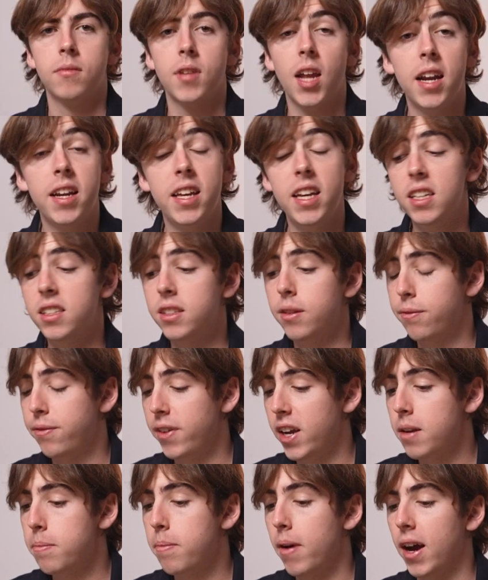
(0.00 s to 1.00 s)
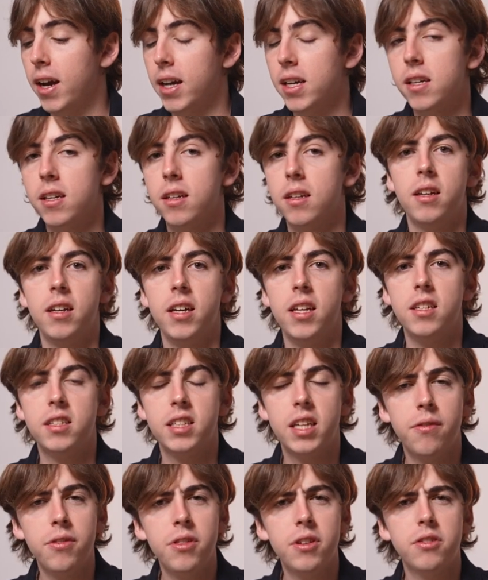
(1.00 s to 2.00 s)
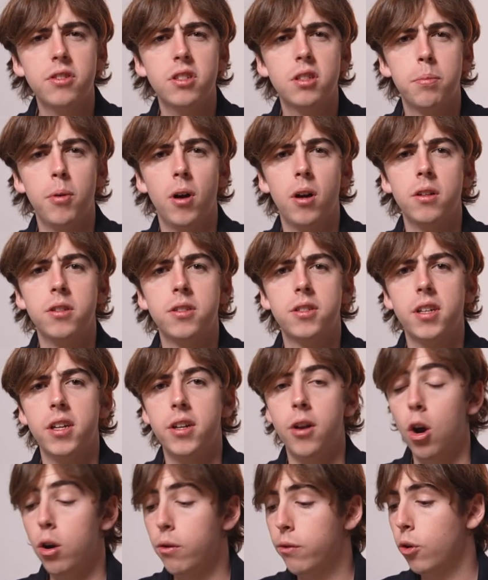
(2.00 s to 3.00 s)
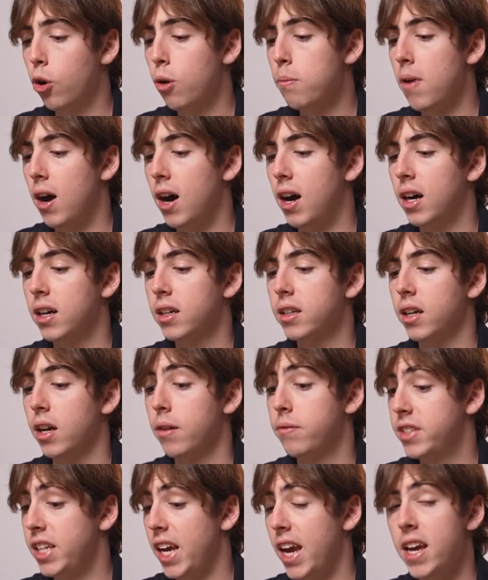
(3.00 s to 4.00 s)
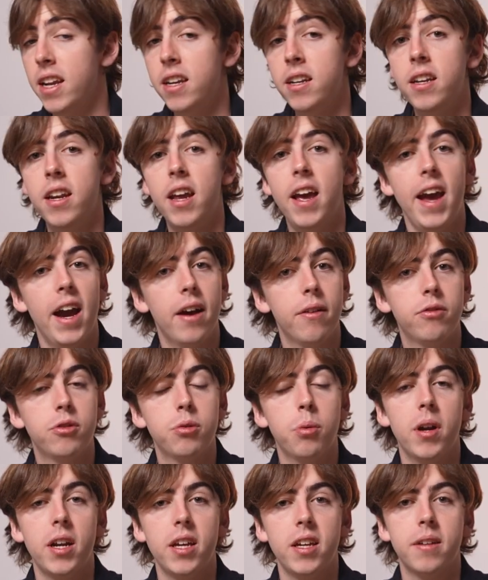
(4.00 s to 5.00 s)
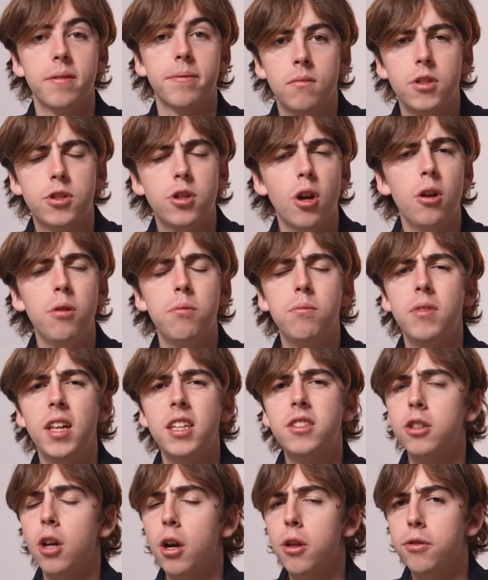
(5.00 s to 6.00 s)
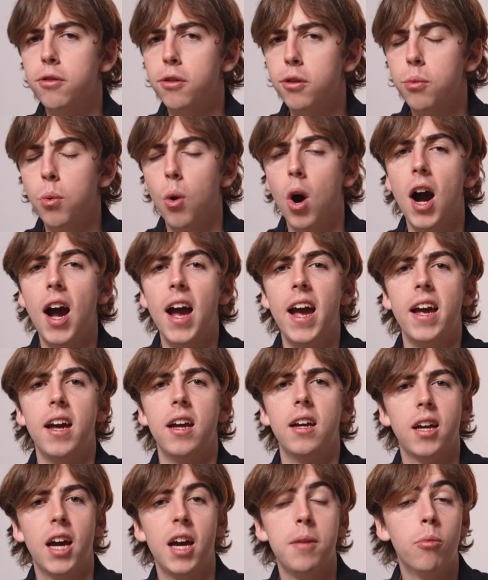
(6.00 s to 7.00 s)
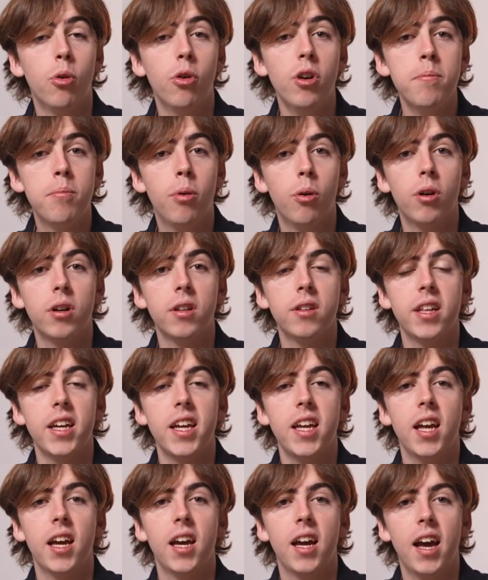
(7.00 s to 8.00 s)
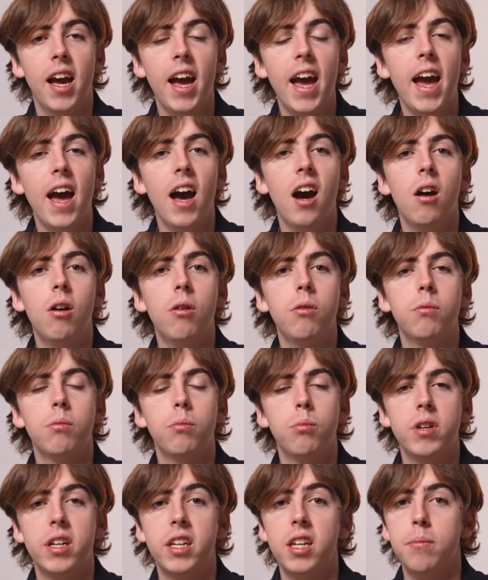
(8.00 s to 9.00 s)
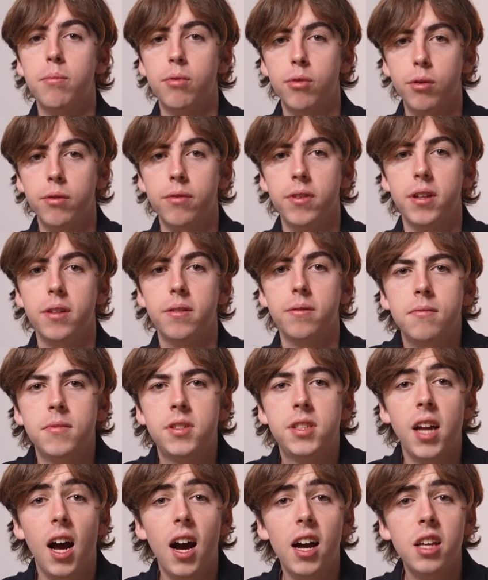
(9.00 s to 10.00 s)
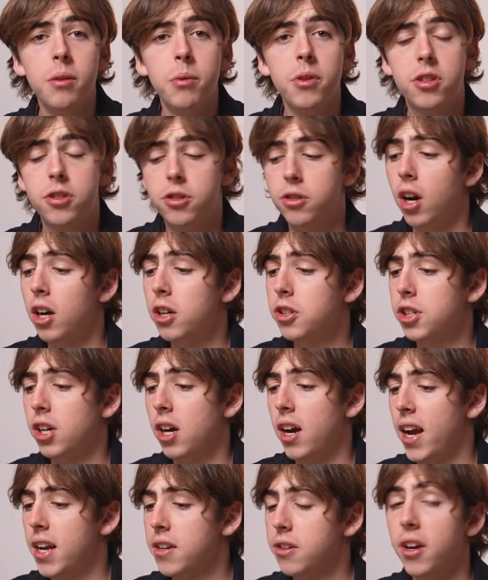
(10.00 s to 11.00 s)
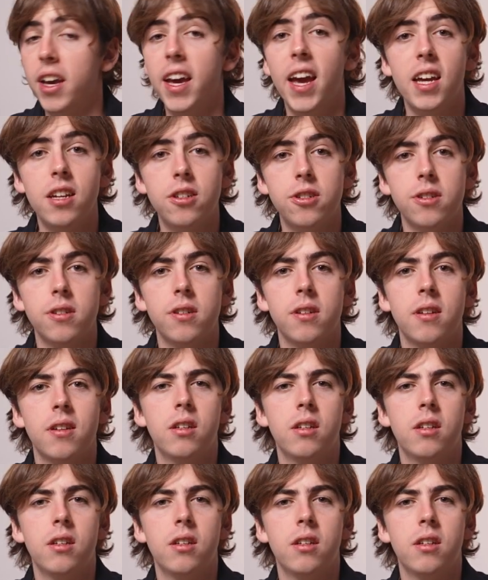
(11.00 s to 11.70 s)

And here's the feedback. It has given this response an overall mark of 10 out of 20. So let's go through why, and more importantly, how we can improve it. Starting with structure and cohesion.